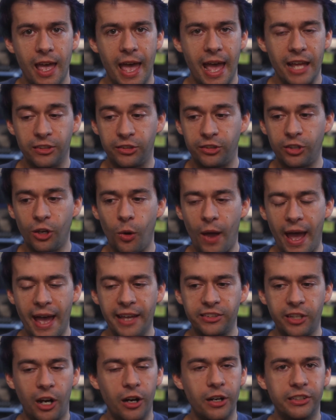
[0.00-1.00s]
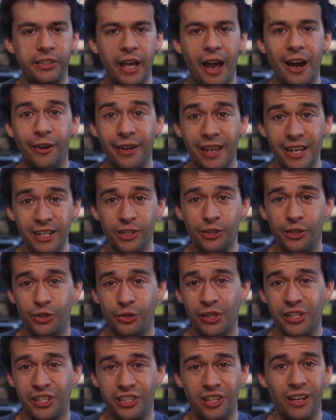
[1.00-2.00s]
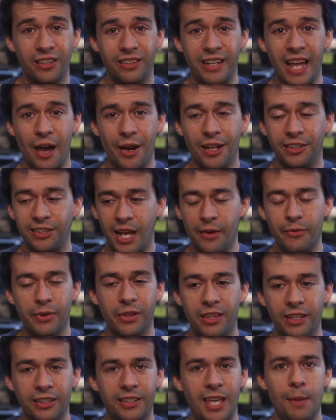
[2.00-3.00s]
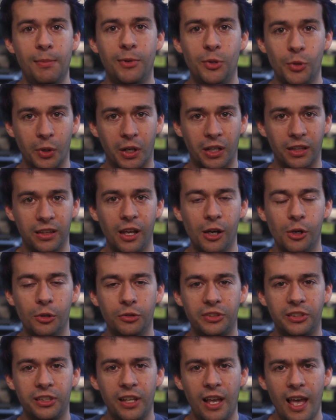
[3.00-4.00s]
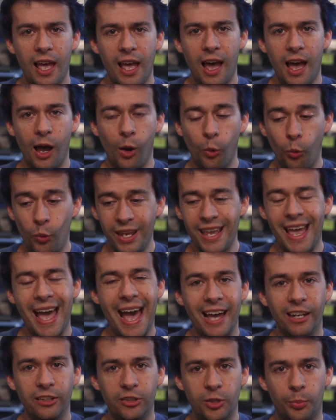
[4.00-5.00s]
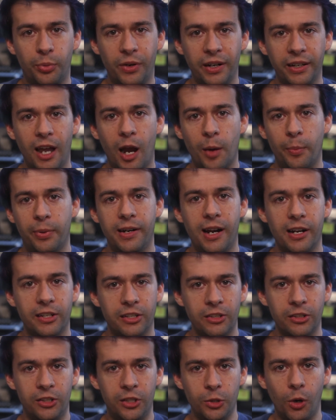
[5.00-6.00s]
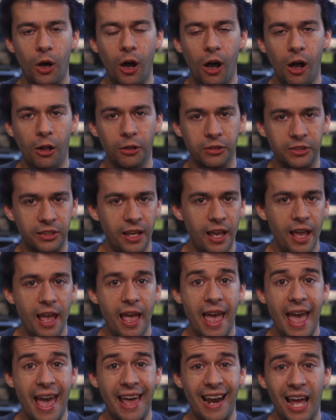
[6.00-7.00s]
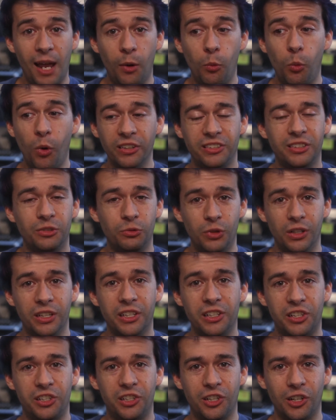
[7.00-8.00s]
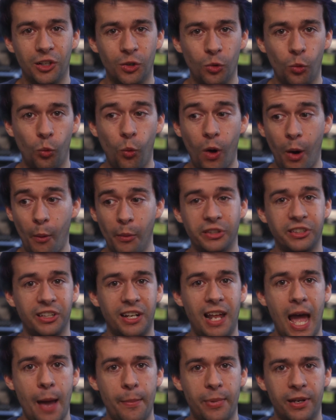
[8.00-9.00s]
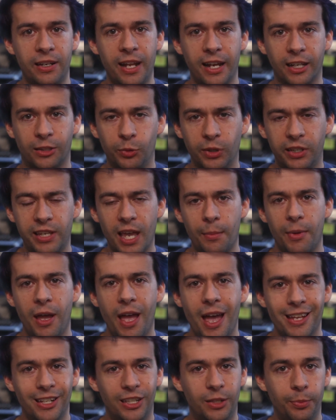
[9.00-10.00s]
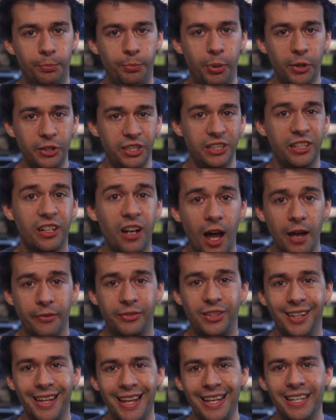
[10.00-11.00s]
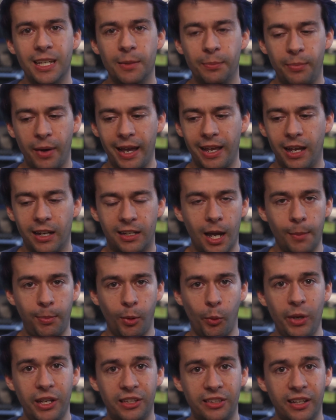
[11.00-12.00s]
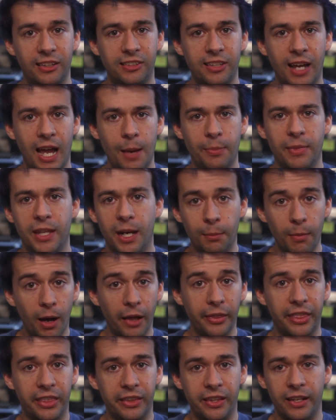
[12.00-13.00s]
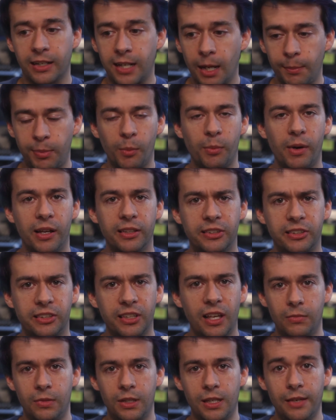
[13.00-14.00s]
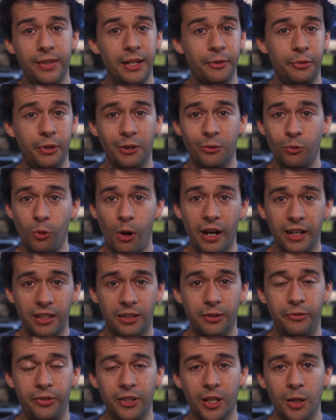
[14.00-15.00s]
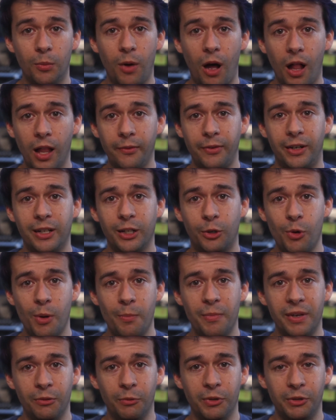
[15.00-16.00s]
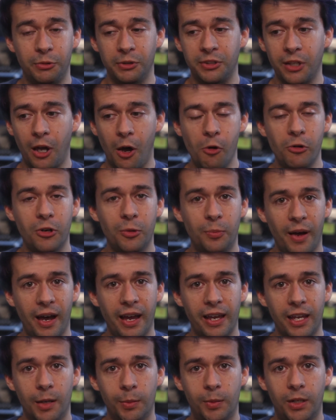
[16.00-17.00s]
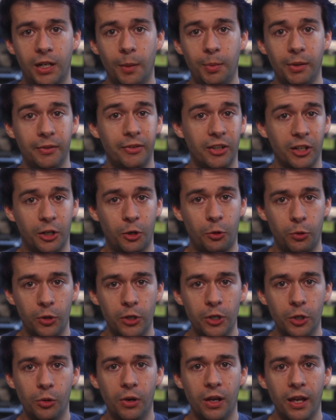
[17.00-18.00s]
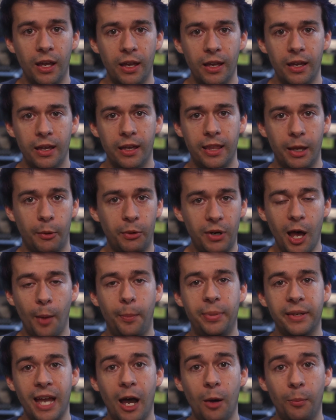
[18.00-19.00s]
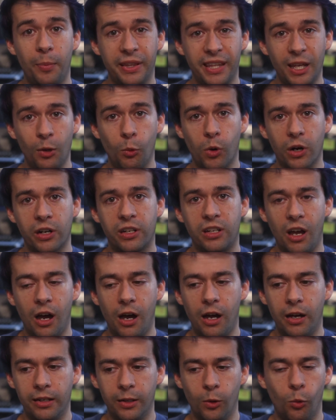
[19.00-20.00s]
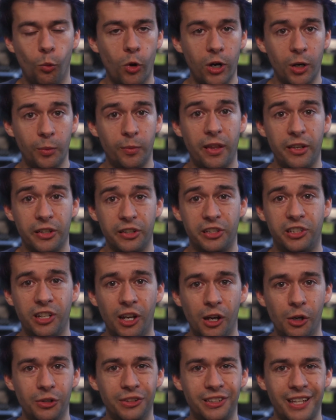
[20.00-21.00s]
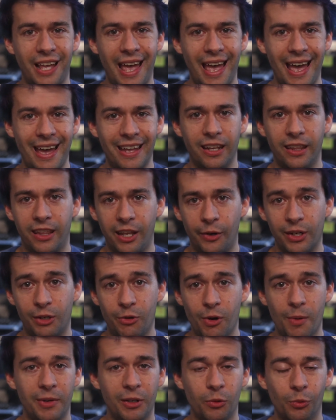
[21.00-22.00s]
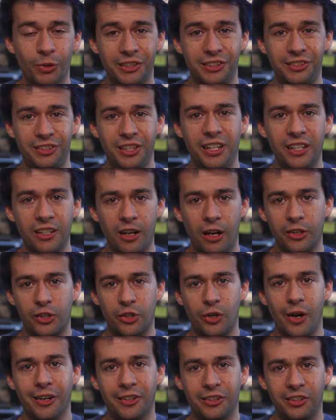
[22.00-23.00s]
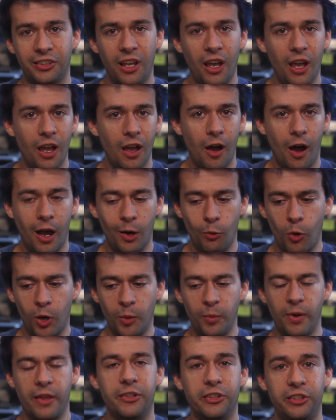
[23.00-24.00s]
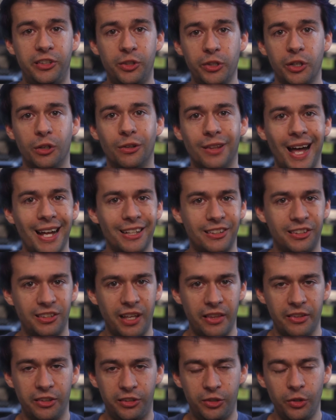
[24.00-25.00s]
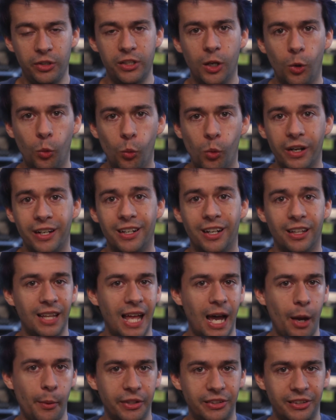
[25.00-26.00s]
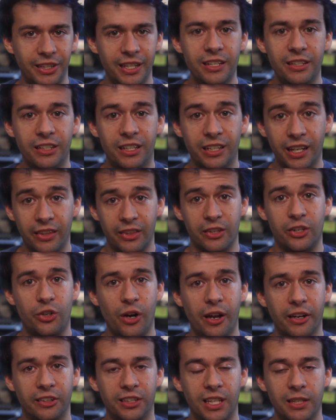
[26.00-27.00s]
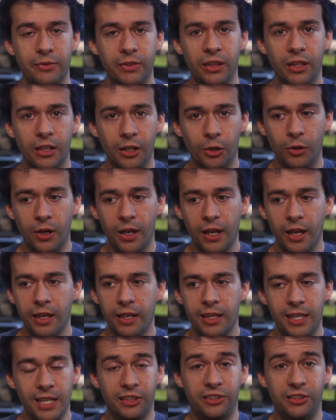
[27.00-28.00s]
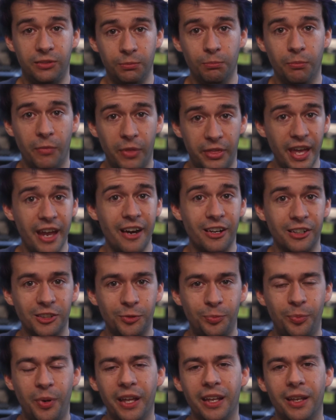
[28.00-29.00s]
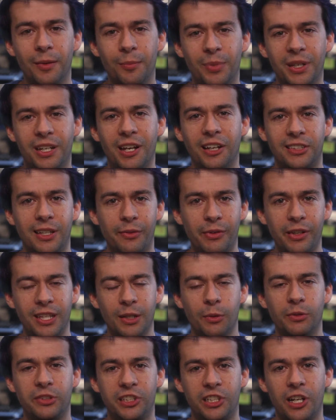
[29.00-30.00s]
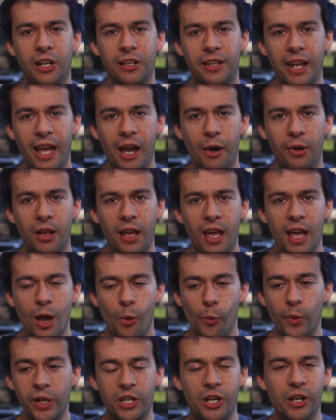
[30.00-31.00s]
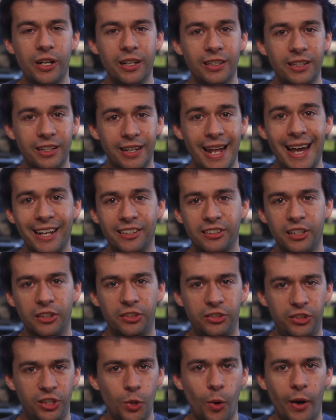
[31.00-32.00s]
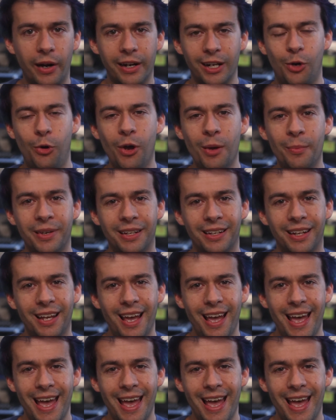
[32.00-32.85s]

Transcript: And so as our entire industry shut down, as everything came to a close, we had to bring our production to a halt, and I wasn't really sure what was going to happen next. We kept pushing it off, delaying it by a couple weeks at a time, then a month, and then a couple months. Even if we had wanted to film all of our equipment, which was owned by a couple of our crew that were helping out, but they worked on Warner Brothers shows, and their equipment was sitting on trucks on Warner Brothers studio lots, and the studio wouldn't allow us in to get the trucks, even though it's theirs, but because everything was shut down, we couldn't get access to our equipment.